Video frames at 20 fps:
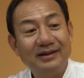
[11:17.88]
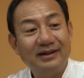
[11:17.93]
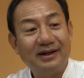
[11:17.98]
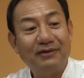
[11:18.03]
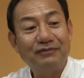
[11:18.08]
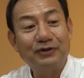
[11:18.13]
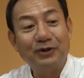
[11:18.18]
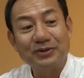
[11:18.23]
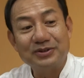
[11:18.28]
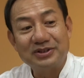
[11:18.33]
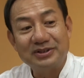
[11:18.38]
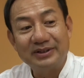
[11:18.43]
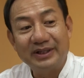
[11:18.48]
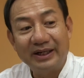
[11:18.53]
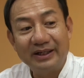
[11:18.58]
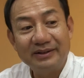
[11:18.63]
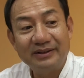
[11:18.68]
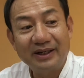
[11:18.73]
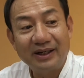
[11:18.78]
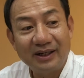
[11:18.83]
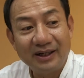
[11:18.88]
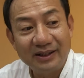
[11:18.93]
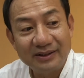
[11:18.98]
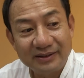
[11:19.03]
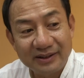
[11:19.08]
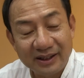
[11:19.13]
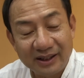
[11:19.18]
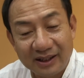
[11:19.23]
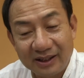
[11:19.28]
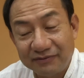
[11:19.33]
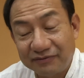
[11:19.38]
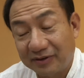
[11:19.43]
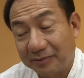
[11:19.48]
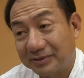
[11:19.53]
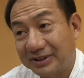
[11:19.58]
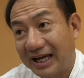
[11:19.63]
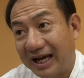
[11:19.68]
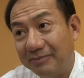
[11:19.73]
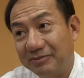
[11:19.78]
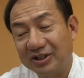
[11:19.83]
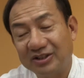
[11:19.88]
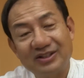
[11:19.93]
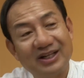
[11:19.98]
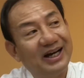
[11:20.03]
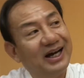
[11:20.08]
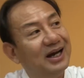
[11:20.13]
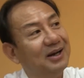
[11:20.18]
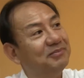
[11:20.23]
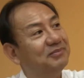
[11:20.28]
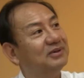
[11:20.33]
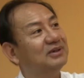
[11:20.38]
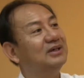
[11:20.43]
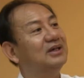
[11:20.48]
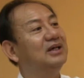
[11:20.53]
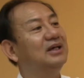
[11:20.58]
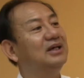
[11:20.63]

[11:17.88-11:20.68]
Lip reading: Of course, there are from time to time,